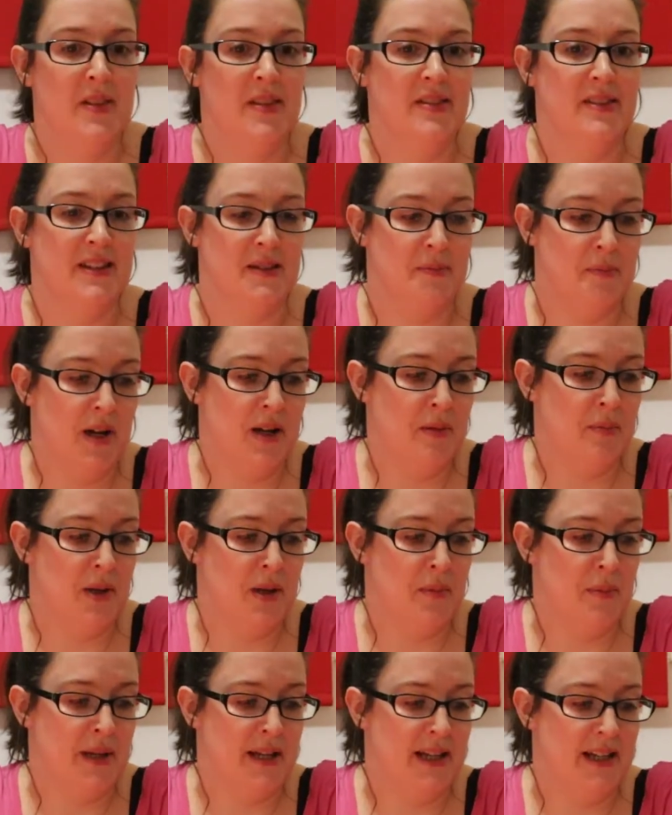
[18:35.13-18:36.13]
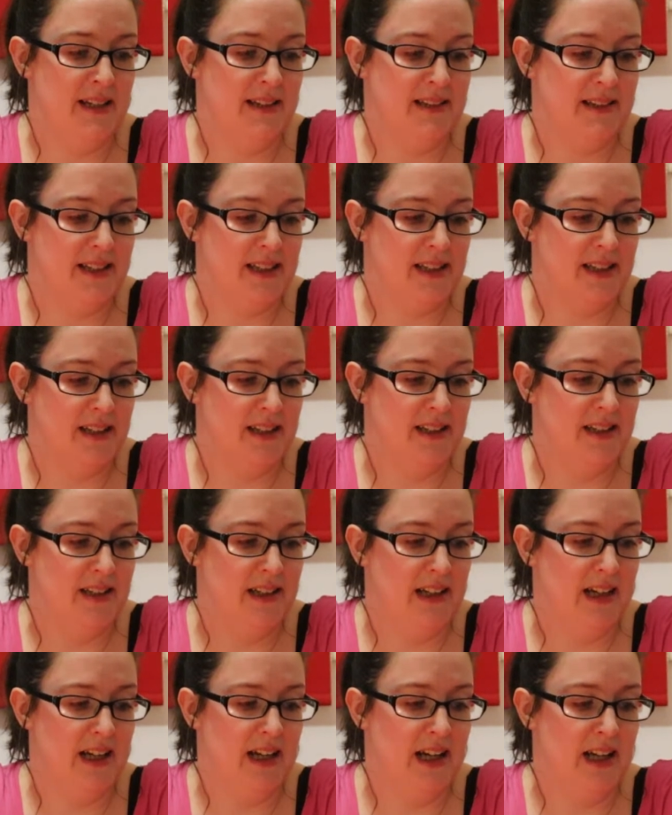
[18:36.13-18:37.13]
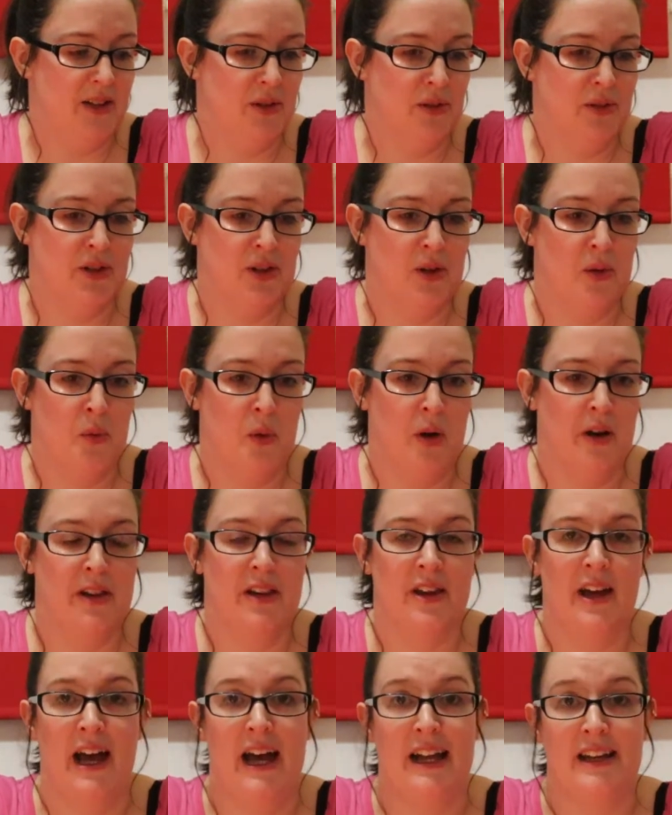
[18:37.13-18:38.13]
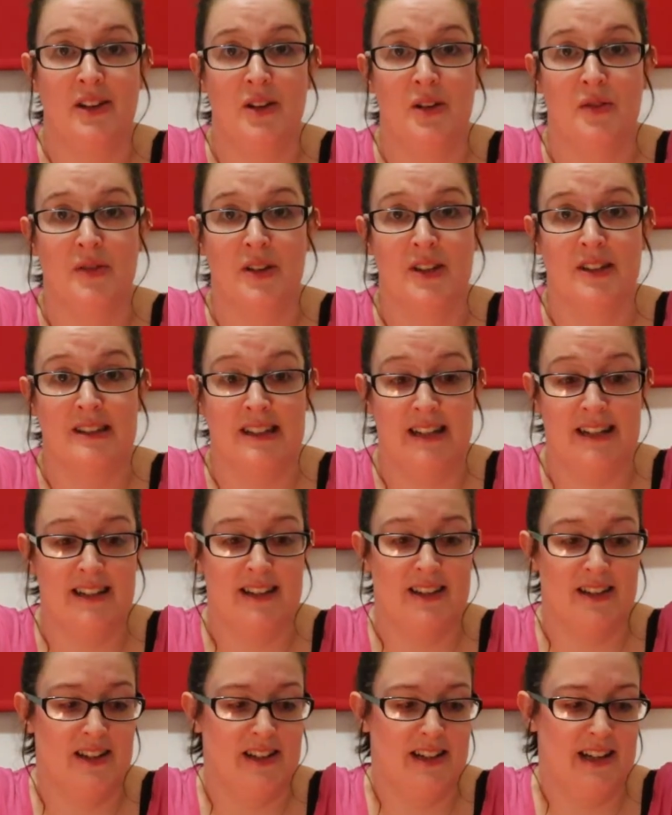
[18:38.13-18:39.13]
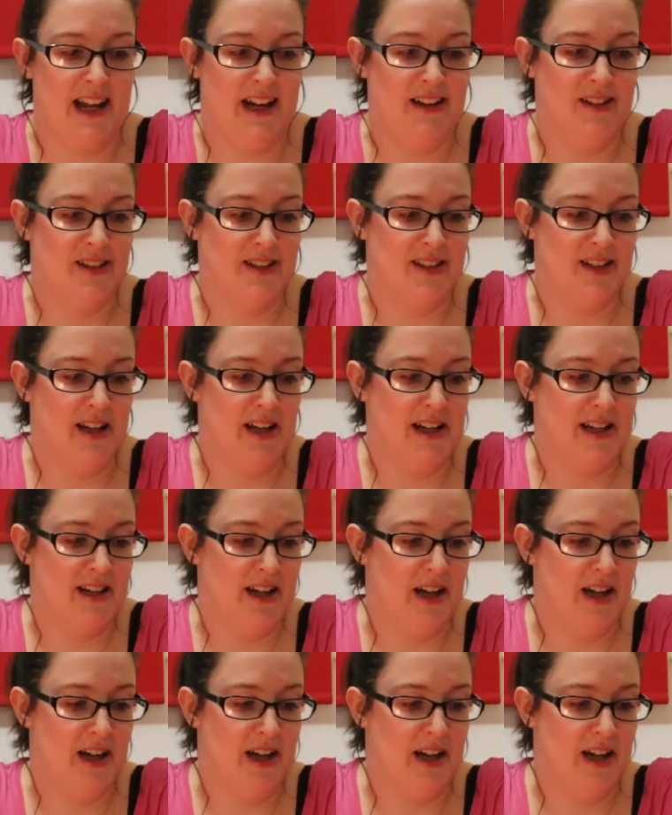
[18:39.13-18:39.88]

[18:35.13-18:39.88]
this might be a bit easier, and also one that had an obvious inside and outside.